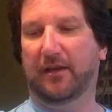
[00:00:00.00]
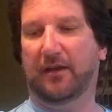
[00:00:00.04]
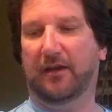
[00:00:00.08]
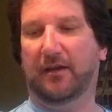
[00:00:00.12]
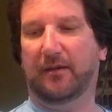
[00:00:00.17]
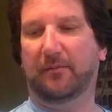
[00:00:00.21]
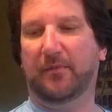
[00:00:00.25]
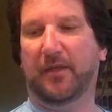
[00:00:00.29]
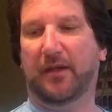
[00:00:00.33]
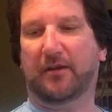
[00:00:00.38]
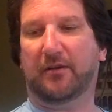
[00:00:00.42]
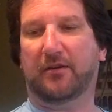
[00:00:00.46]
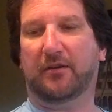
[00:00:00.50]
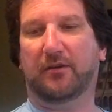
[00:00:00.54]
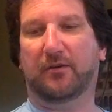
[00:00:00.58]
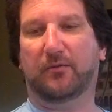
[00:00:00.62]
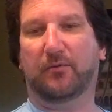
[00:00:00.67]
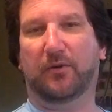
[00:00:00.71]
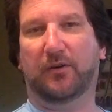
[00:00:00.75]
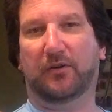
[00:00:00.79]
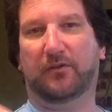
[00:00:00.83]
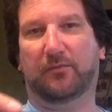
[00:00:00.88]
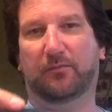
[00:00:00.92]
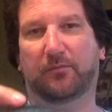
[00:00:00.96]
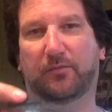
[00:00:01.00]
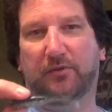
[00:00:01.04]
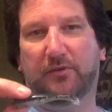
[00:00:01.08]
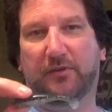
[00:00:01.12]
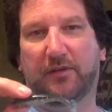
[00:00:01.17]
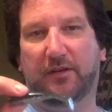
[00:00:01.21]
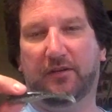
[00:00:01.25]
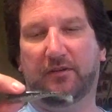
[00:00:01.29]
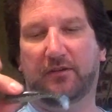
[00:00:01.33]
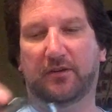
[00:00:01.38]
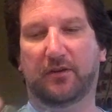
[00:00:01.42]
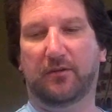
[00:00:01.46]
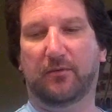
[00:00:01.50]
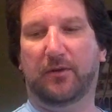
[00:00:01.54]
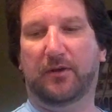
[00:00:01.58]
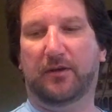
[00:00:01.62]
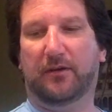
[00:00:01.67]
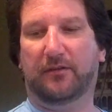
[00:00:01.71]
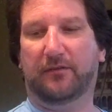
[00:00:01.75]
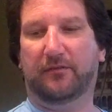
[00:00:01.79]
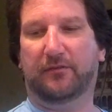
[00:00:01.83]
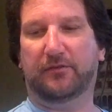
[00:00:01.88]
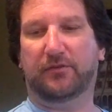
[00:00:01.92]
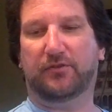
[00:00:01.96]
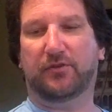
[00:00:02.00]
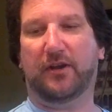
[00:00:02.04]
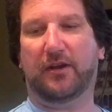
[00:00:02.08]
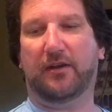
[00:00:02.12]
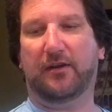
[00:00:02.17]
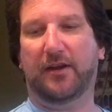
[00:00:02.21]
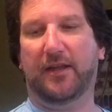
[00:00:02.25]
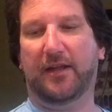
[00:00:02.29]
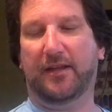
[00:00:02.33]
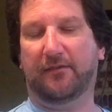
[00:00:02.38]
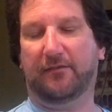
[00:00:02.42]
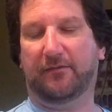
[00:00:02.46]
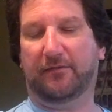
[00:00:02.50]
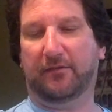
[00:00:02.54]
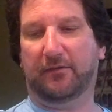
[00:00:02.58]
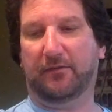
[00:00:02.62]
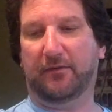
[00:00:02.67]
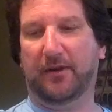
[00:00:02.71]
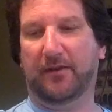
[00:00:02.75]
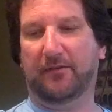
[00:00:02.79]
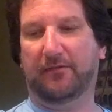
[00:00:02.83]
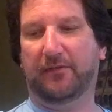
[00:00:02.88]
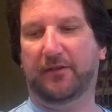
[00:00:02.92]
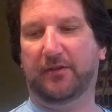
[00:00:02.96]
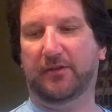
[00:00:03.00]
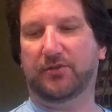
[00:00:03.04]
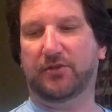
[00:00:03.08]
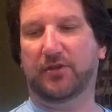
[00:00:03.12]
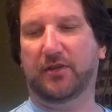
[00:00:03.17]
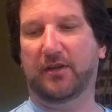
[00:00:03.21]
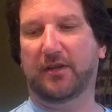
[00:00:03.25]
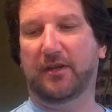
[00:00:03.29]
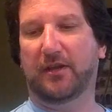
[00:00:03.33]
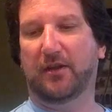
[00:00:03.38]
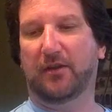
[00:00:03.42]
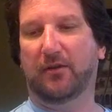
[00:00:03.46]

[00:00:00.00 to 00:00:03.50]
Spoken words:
That color works particularly well for trout and for redfish.